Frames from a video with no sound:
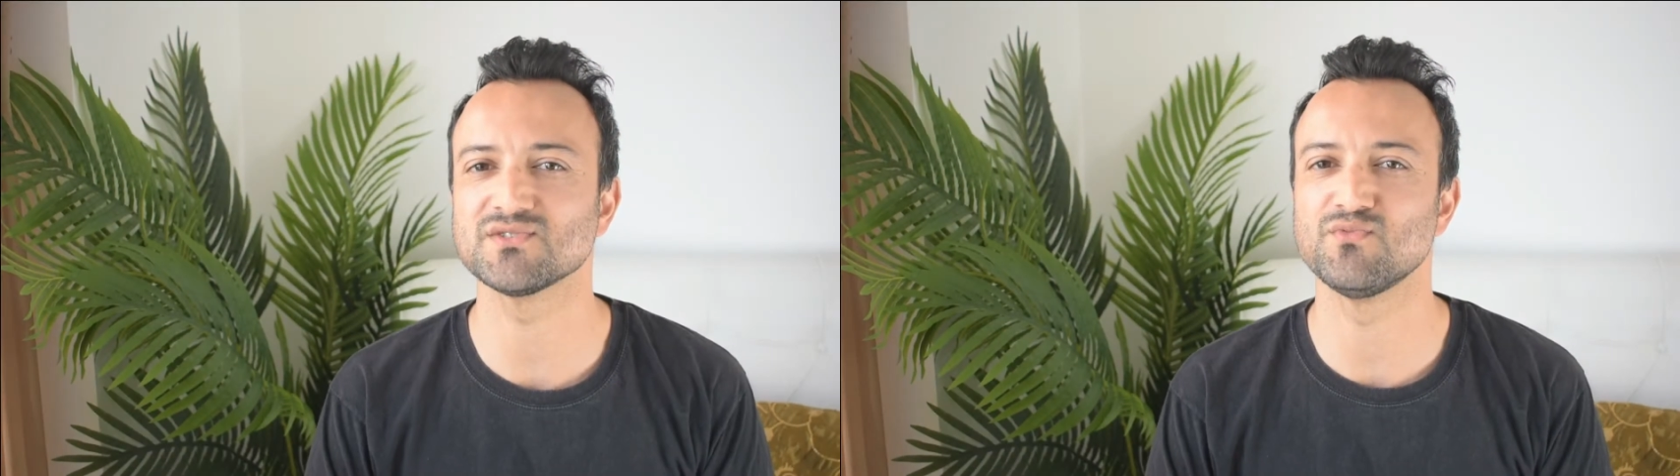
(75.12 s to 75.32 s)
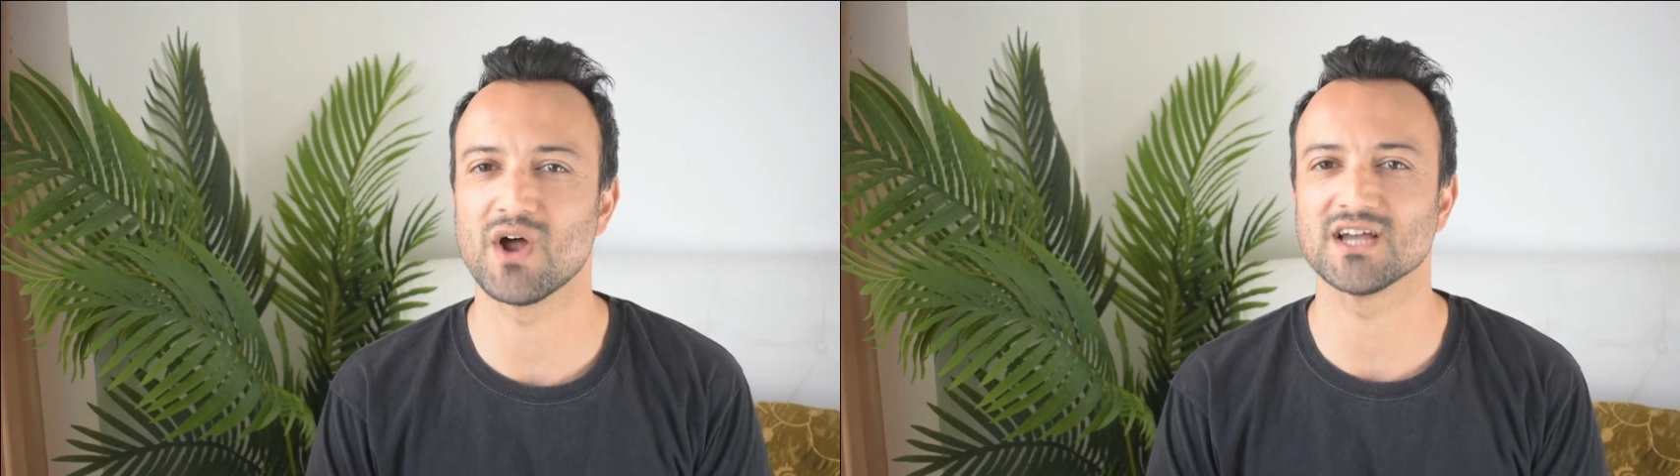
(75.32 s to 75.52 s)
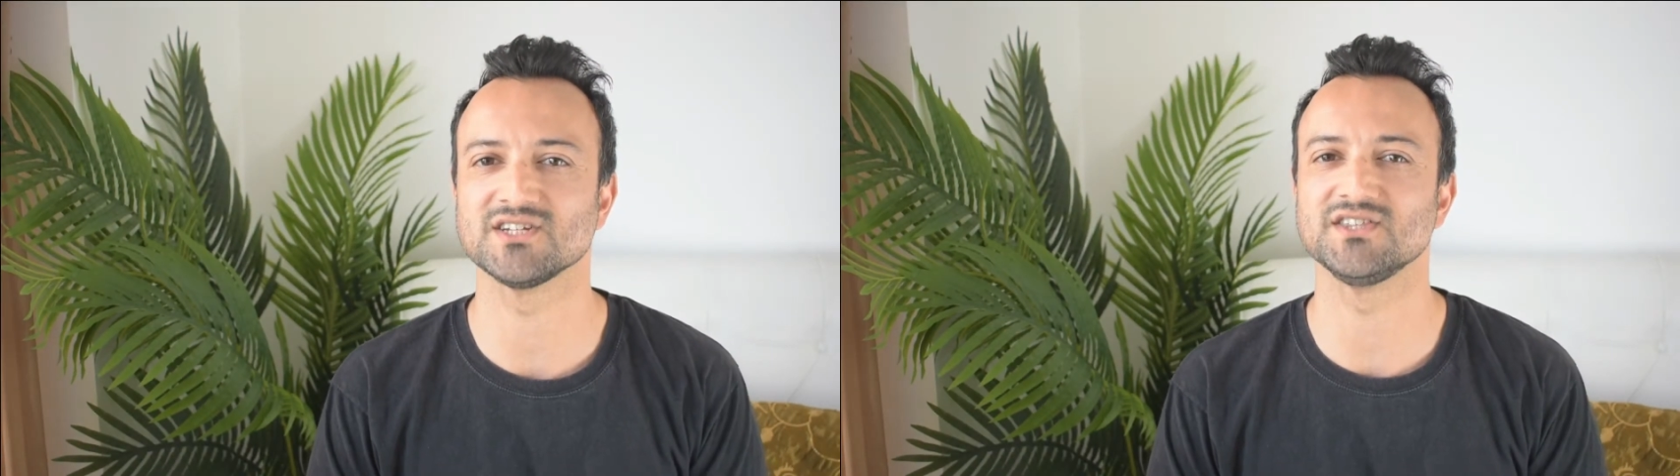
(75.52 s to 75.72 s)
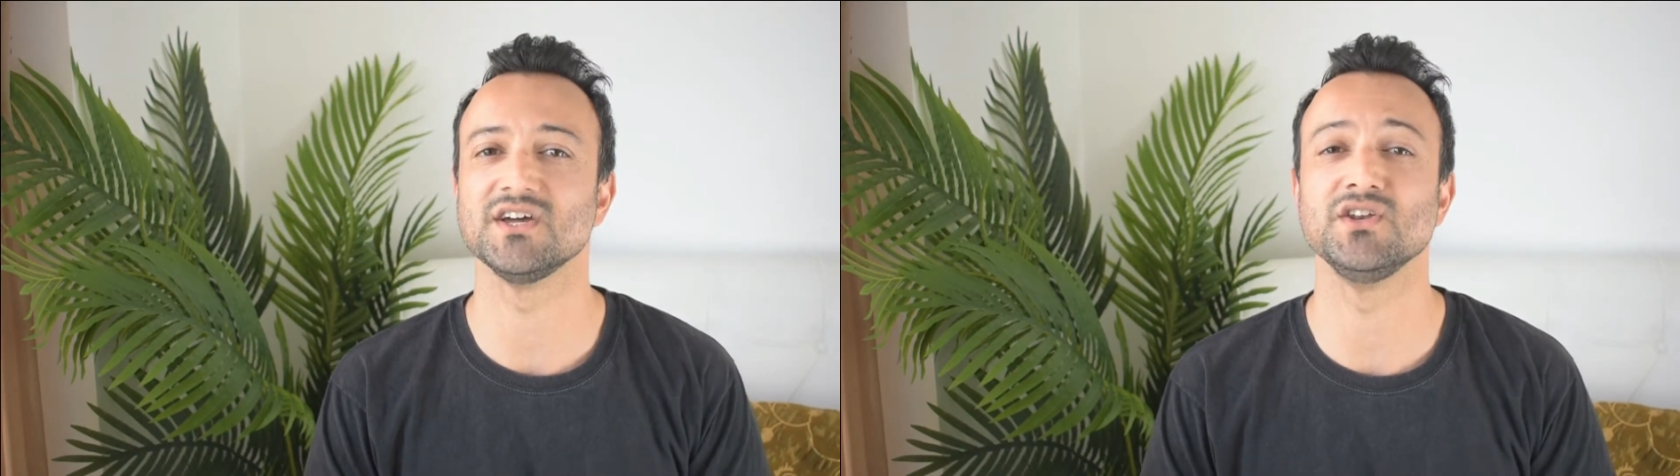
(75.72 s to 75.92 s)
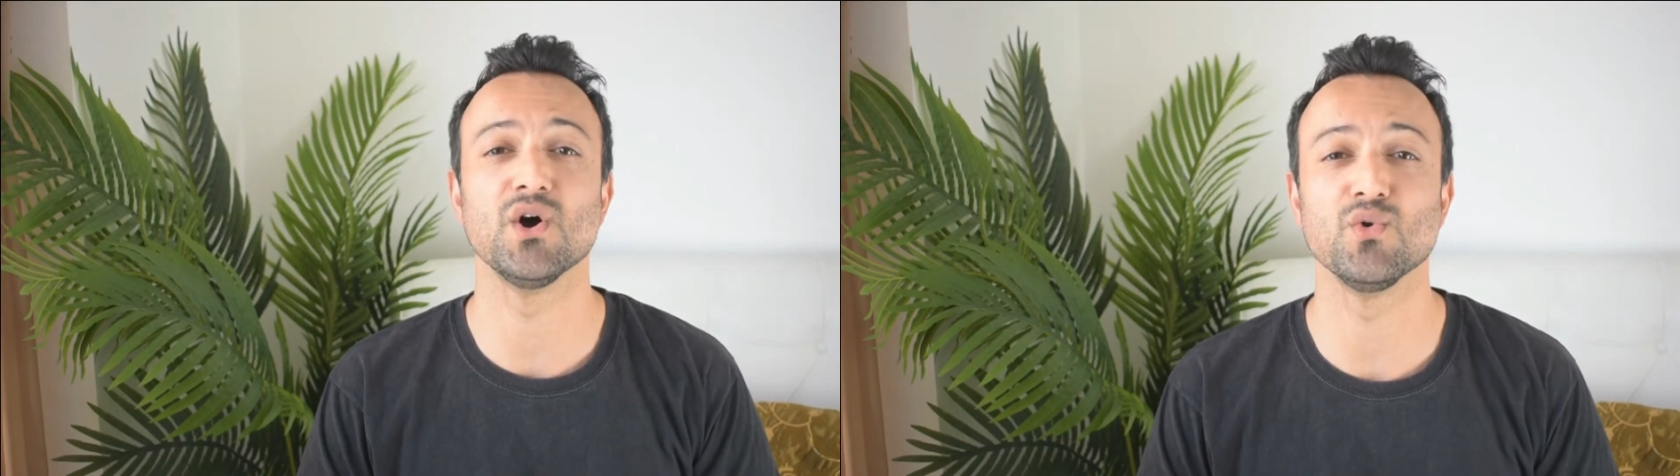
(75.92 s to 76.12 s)
the rash,
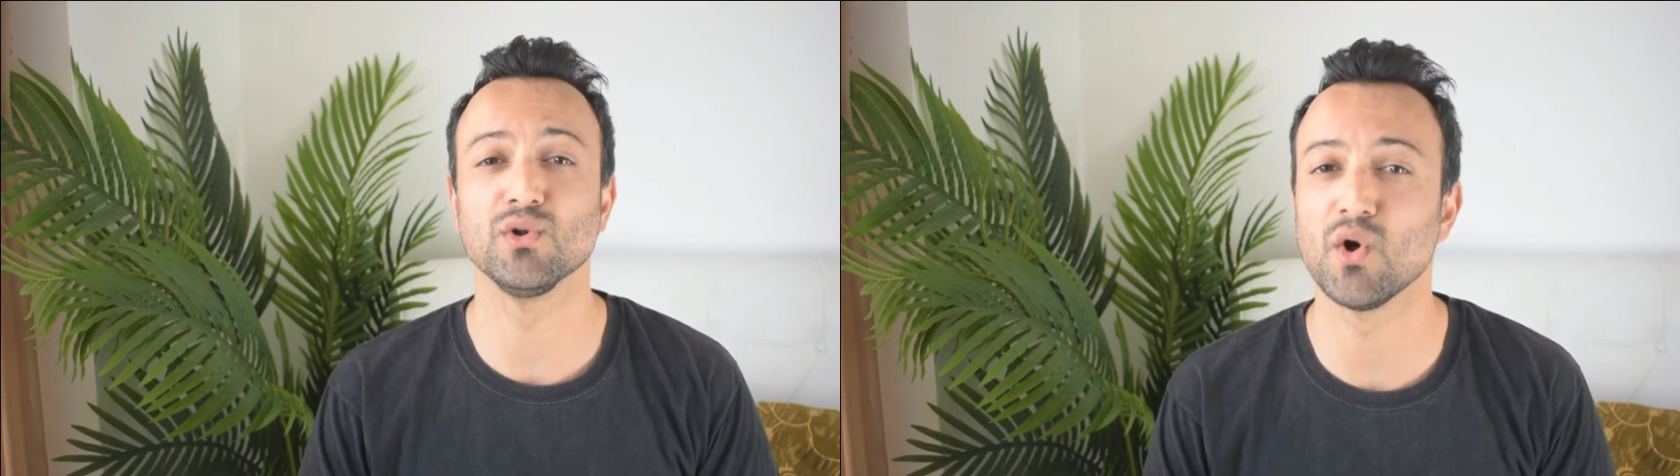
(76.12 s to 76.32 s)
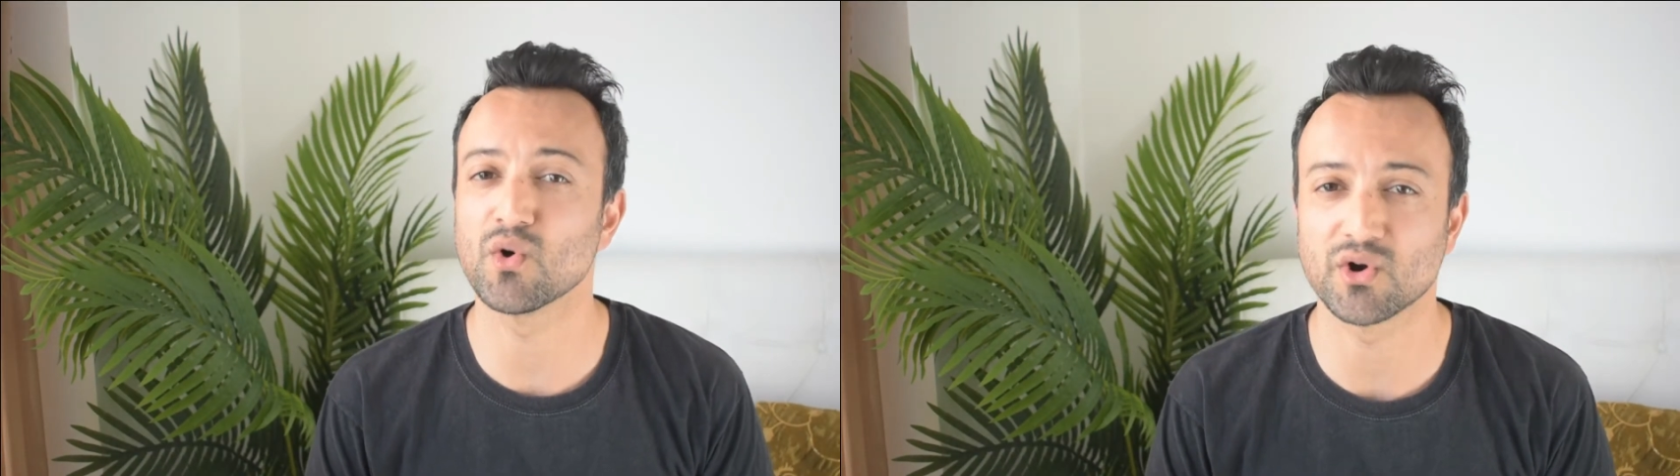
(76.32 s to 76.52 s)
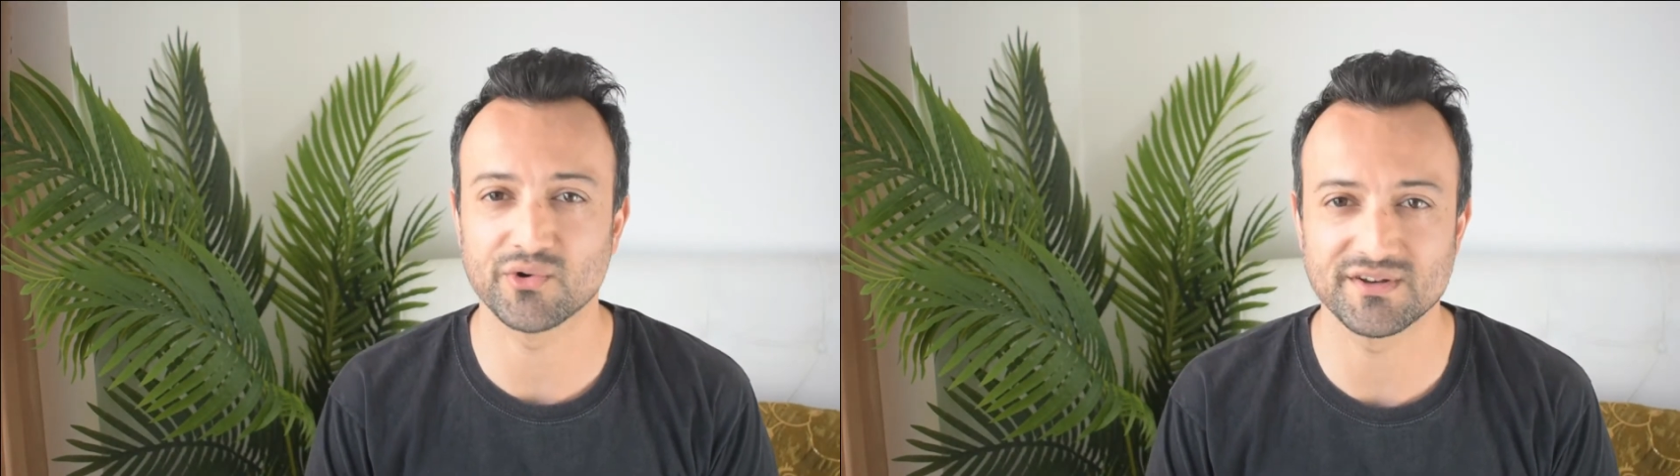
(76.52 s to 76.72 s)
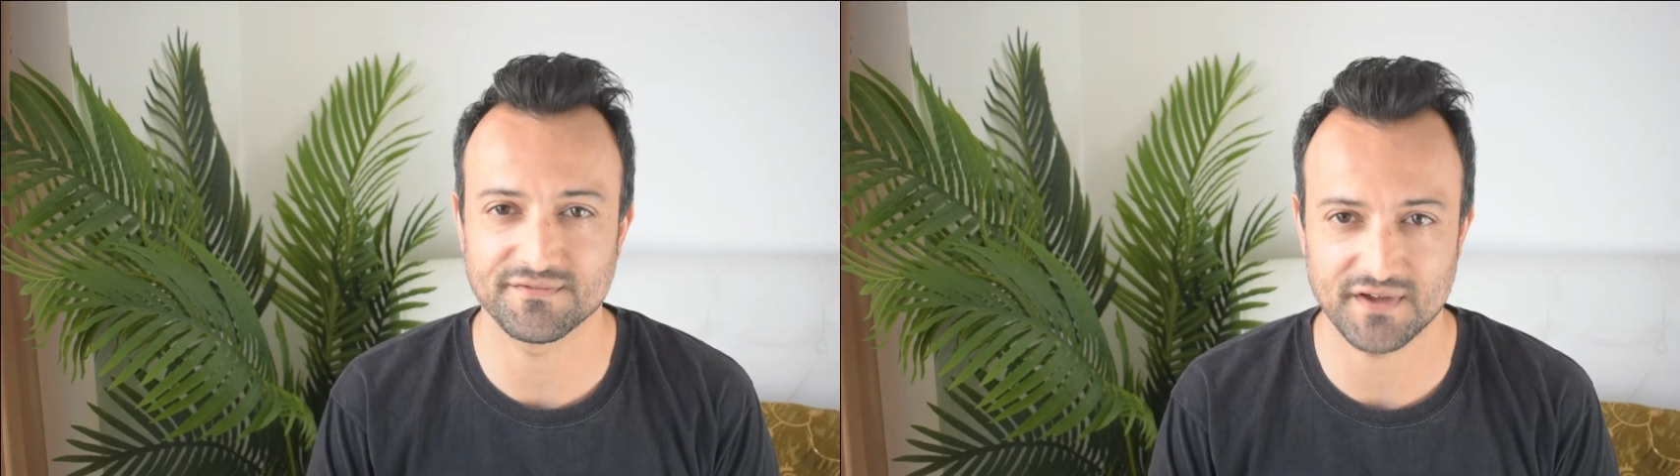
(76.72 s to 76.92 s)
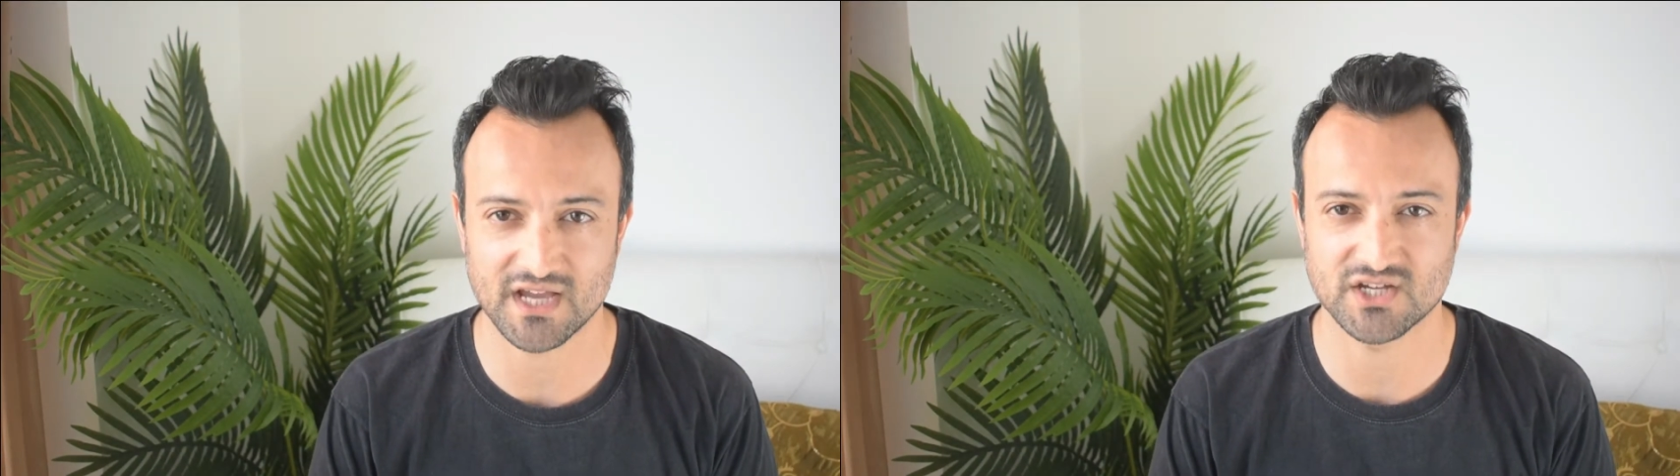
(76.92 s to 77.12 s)
they're no longer
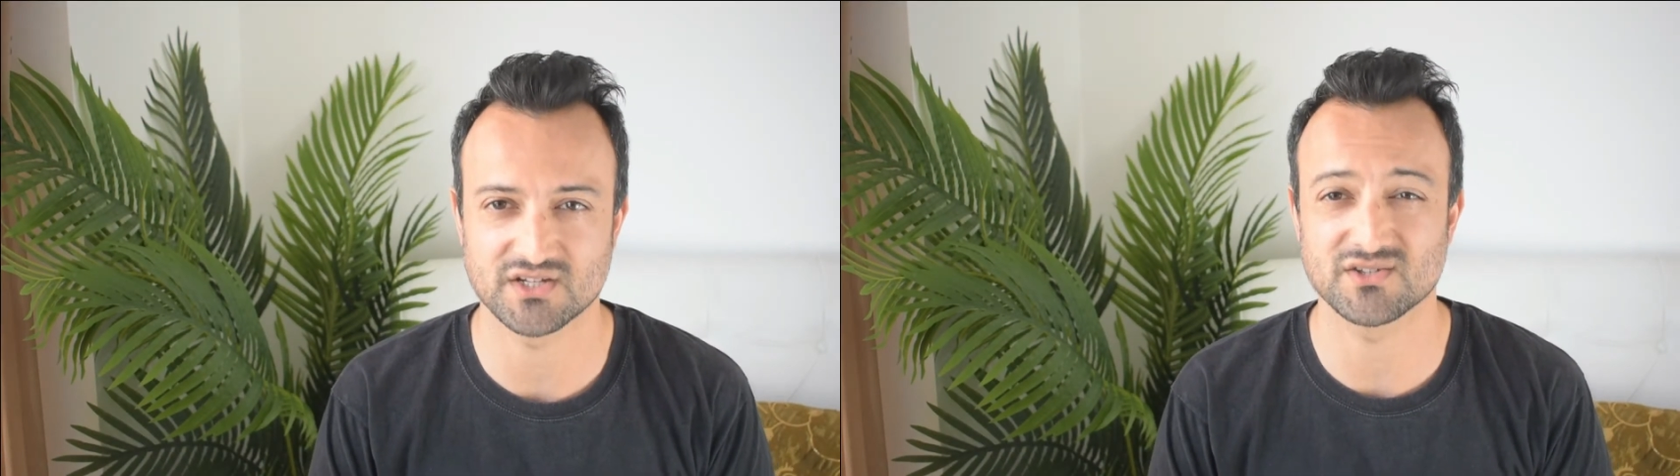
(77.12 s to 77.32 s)
infectious,